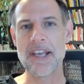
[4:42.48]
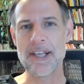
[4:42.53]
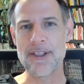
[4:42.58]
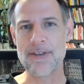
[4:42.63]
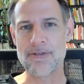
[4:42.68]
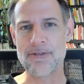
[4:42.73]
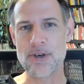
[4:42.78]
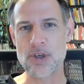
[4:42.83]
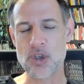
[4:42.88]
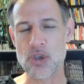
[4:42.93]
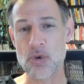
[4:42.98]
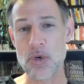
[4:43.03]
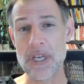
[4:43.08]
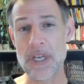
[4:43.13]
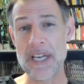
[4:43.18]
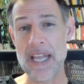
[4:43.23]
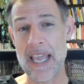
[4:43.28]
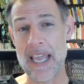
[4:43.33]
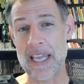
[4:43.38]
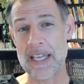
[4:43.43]
in the first
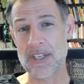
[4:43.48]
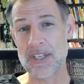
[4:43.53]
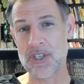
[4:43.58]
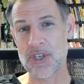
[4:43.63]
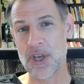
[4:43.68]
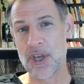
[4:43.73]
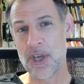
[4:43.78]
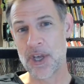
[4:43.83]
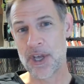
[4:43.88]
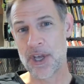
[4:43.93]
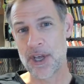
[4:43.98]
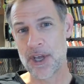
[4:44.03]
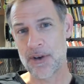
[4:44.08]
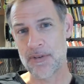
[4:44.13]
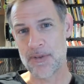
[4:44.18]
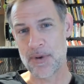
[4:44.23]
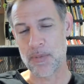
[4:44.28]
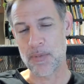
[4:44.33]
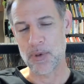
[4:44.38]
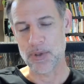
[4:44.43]
three days
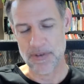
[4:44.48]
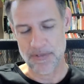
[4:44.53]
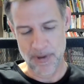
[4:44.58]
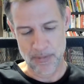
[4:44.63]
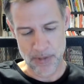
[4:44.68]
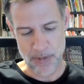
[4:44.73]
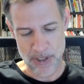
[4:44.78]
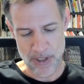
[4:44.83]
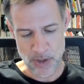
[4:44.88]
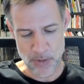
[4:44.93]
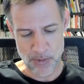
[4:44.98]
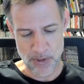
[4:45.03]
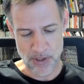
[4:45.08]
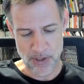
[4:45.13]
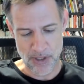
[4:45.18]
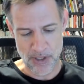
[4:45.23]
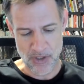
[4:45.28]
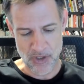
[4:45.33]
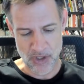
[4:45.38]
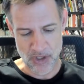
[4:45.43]
of their multifamily
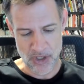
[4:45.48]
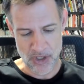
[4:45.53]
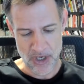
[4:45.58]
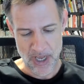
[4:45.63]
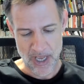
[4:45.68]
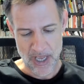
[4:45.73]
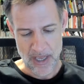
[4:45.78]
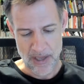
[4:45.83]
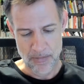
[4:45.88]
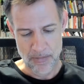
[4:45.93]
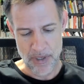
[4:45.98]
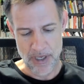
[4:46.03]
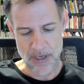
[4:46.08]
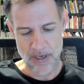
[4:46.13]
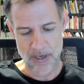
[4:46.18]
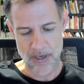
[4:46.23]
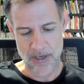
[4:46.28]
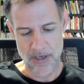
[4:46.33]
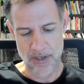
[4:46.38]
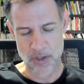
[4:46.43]
experience
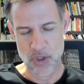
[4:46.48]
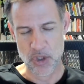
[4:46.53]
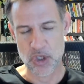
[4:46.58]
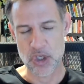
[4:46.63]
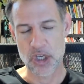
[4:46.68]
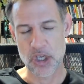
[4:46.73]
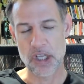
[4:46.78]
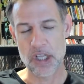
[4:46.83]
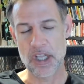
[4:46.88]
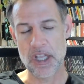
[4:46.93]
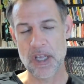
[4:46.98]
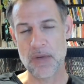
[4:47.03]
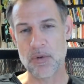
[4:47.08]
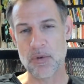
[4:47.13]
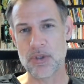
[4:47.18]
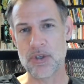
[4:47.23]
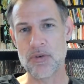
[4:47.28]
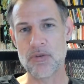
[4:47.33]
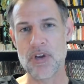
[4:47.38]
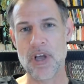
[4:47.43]
because they
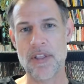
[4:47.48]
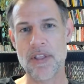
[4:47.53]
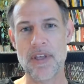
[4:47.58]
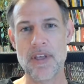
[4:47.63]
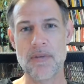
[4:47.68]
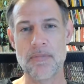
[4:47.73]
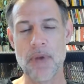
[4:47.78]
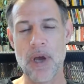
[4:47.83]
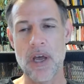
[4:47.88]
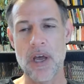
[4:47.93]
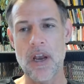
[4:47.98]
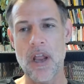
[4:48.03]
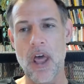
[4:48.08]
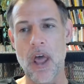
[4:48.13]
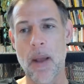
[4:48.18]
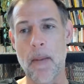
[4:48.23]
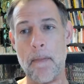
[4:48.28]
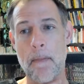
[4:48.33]
will do nothing but